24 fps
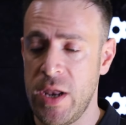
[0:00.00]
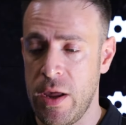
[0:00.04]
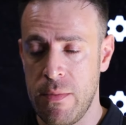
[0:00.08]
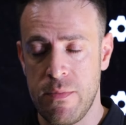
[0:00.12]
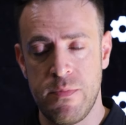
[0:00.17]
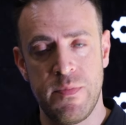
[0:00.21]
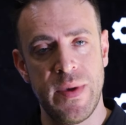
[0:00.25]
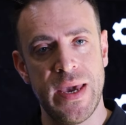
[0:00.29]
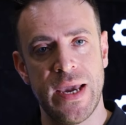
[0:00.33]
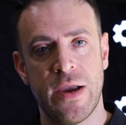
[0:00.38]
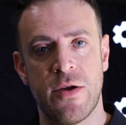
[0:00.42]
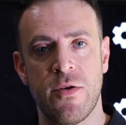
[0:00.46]
you know,
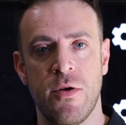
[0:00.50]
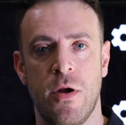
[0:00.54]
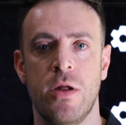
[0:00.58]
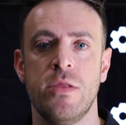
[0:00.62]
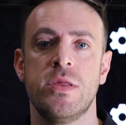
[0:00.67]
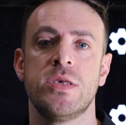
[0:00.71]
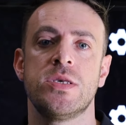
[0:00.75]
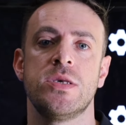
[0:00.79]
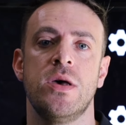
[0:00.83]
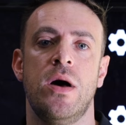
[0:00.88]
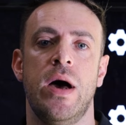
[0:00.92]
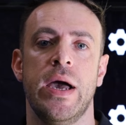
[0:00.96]
big
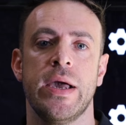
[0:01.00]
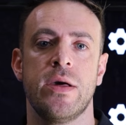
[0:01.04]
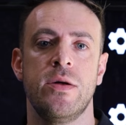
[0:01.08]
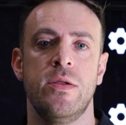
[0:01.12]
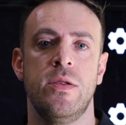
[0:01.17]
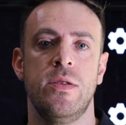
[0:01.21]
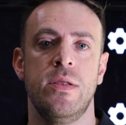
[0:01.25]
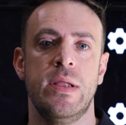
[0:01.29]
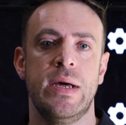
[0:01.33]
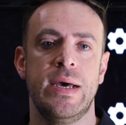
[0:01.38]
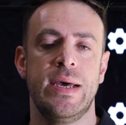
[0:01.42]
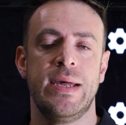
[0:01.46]
growth
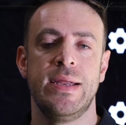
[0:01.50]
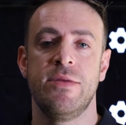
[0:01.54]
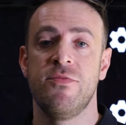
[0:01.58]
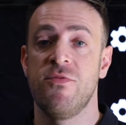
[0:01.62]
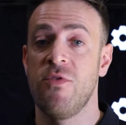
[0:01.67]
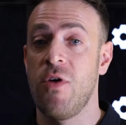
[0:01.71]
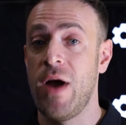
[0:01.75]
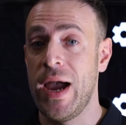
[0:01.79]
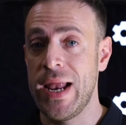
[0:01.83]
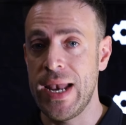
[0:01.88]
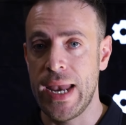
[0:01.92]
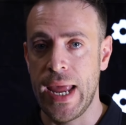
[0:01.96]
cycle
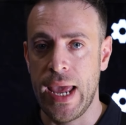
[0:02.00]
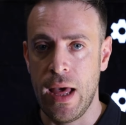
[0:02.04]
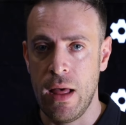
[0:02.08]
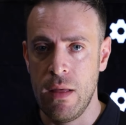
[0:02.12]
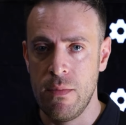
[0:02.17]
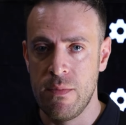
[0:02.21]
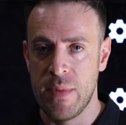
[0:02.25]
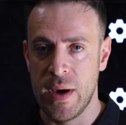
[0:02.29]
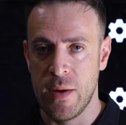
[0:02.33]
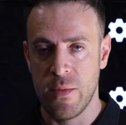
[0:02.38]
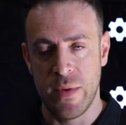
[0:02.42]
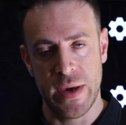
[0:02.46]
right
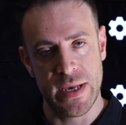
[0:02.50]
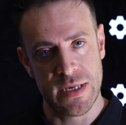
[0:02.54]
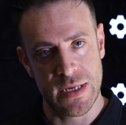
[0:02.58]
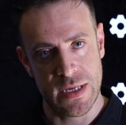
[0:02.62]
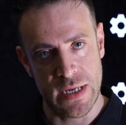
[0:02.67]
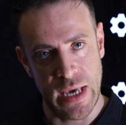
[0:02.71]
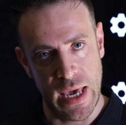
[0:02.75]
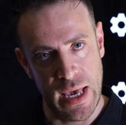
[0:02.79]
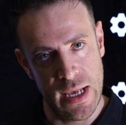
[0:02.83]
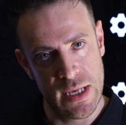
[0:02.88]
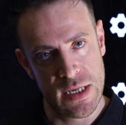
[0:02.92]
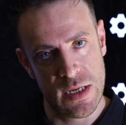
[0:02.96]
now, but we're
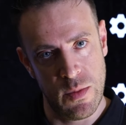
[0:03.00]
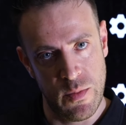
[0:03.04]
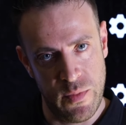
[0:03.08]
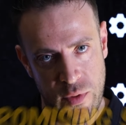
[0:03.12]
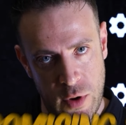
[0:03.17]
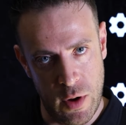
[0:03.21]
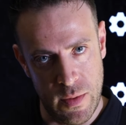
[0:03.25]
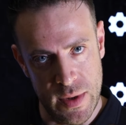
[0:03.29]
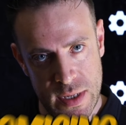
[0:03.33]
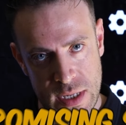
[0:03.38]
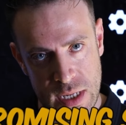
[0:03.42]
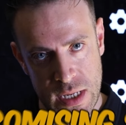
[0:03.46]
seeing some
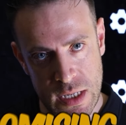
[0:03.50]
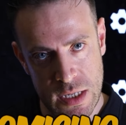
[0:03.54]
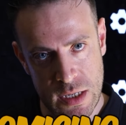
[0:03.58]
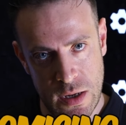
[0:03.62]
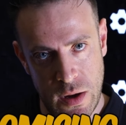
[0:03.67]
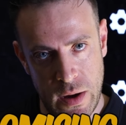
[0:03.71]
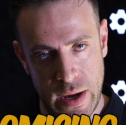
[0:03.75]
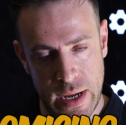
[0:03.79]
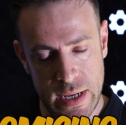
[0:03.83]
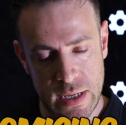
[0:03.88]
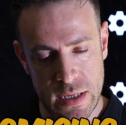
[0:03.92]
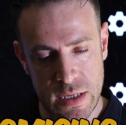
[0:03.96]
promising
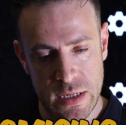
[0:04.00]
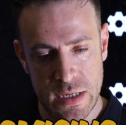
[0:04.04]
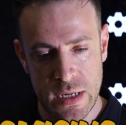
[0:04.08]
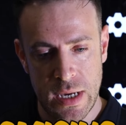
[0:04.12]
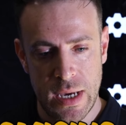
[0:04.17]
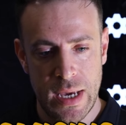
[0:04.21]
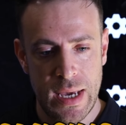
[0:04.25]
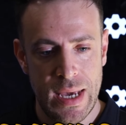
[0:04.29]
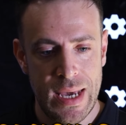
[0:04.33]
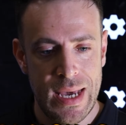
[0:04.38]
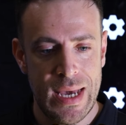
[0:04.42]
signs.